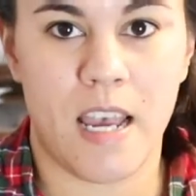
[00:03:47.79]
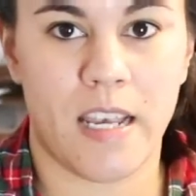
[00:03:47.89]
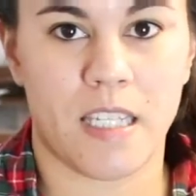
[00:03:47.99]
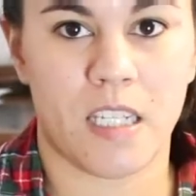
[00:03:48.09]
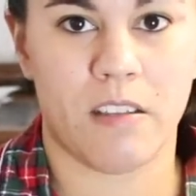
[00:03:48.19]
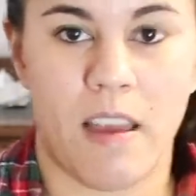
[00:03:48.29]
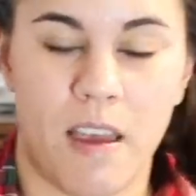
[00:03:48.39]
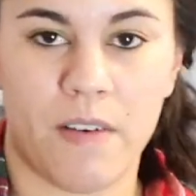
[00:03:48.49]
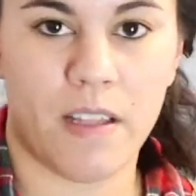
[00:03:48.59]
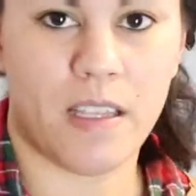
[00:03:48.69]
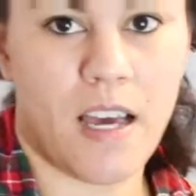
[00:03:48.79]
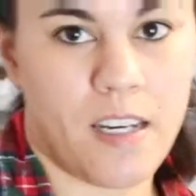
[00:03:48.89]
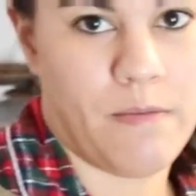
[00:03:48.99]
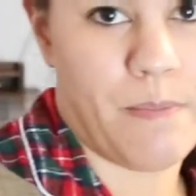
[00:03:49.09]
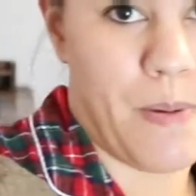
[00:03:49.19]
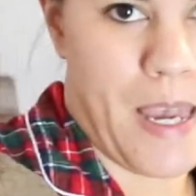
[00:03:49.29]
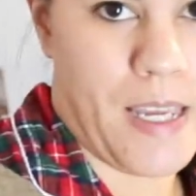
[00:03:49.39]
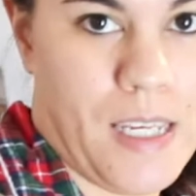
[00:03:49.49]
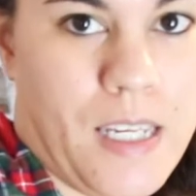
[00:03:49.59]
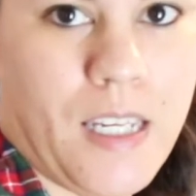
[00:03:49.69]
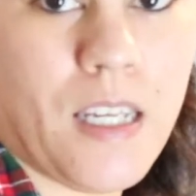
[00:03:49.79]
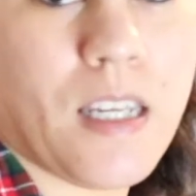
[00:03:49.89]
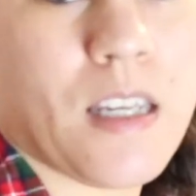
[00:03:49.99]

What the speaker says: I still have a lot of bagginess,